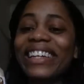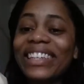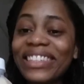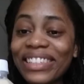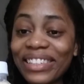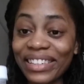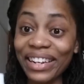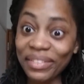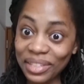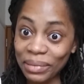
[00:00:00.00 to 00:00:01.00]
Don't you just
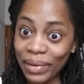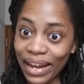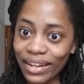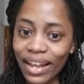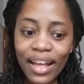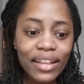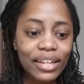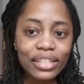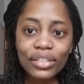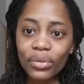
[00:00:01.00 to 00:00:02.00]
love Japan?
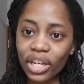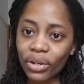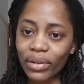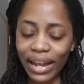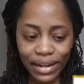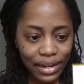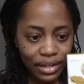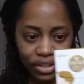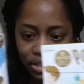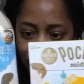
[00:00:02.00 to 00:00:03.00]
They're so cute like that.
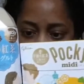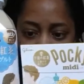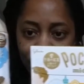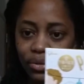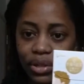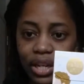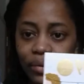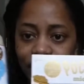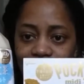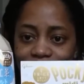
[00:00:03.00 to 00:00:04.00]
They just do
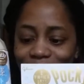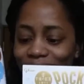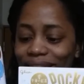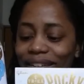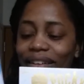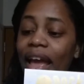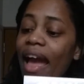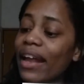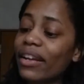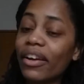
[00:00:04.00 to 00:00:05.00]
cute things like this.
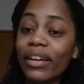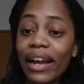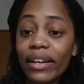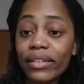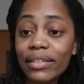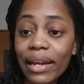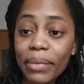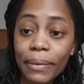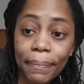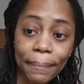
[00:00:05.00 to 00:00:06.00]
And the girl kind of looks like
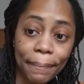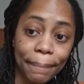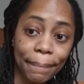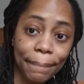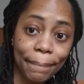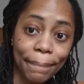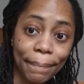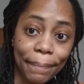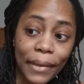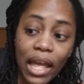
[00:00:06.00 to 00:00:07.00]
me.
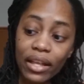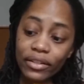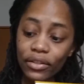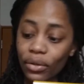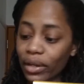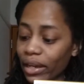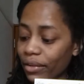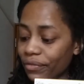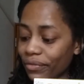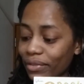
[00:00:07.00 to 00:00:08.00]
So
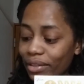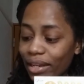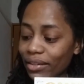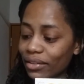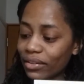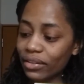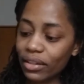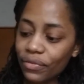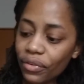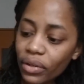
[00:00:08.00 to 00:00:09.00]
if, like
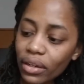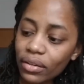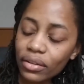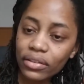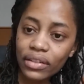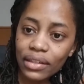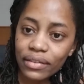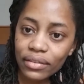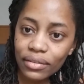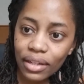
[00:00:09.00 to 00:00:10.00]
for real, look, she has,
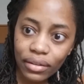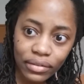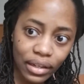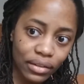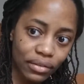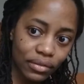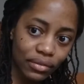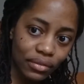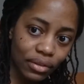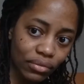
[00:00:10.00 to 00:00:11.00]
it looks like,
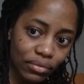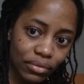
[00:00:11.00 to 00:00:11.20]
no,